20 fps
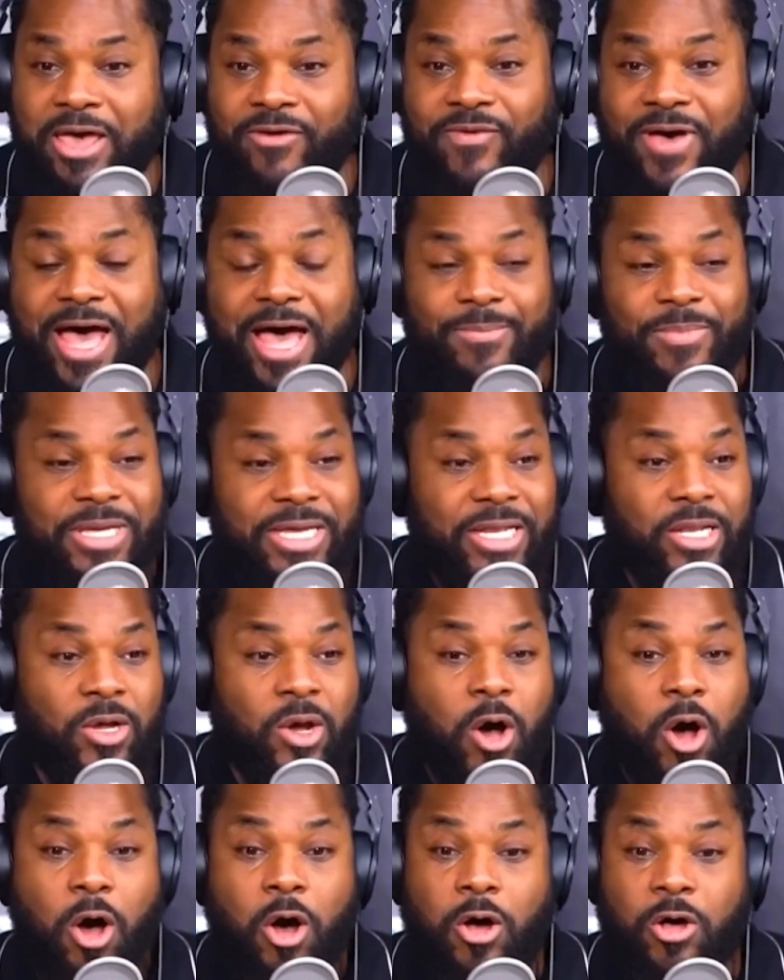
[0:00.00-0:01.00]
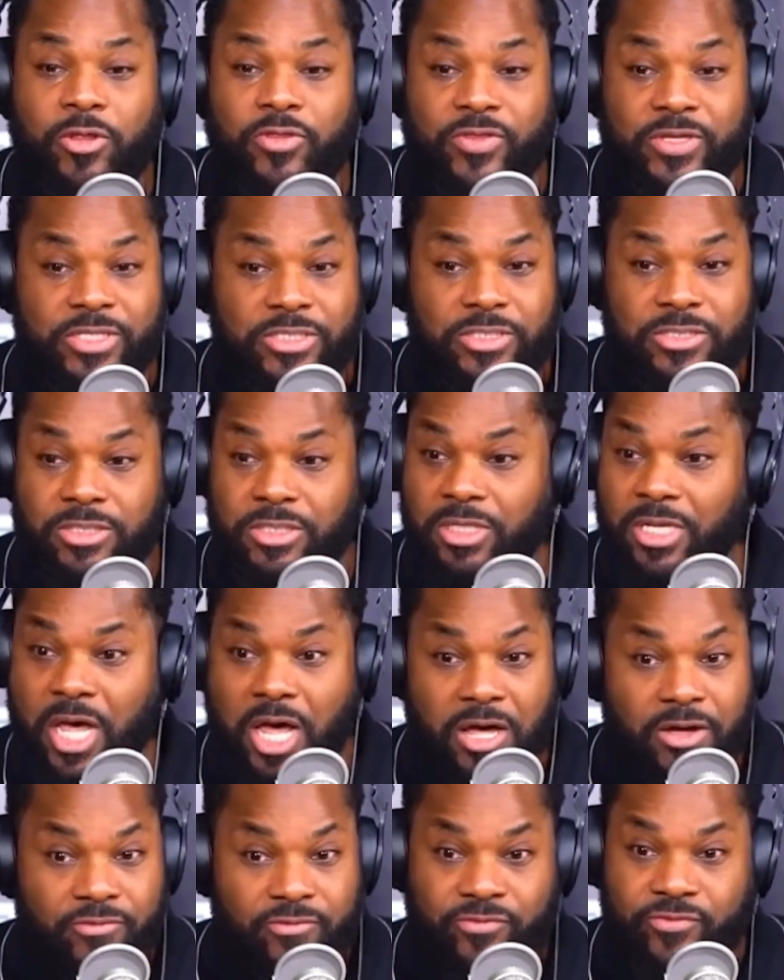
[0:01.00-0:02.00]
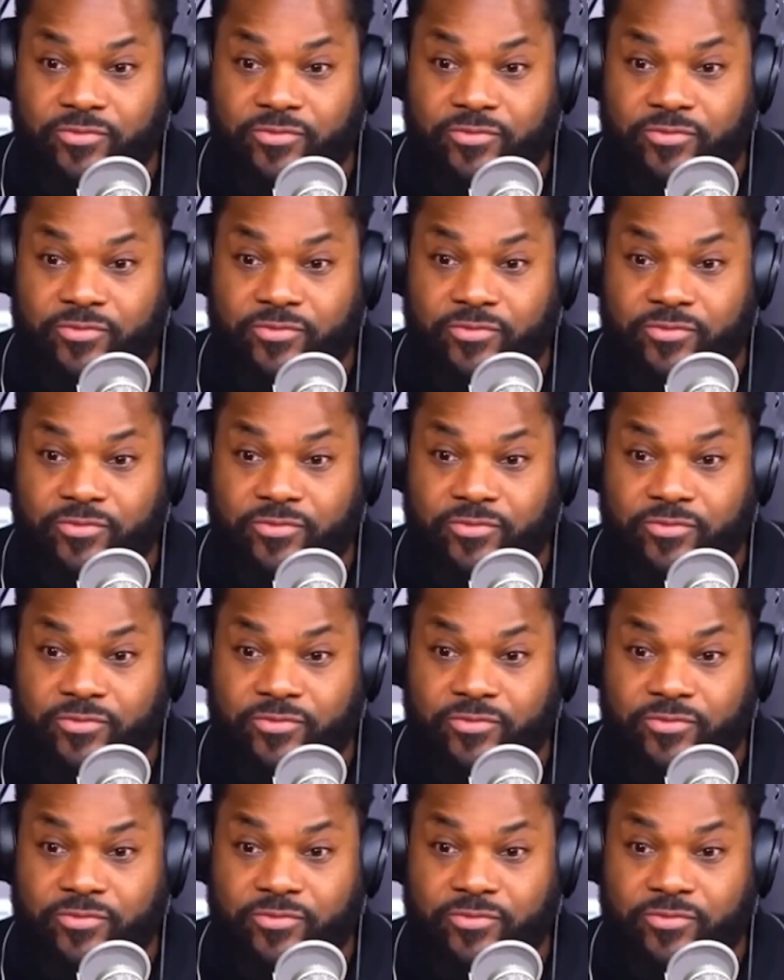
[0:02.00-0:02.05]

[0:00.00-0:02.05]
then the heartbreak reached a new level.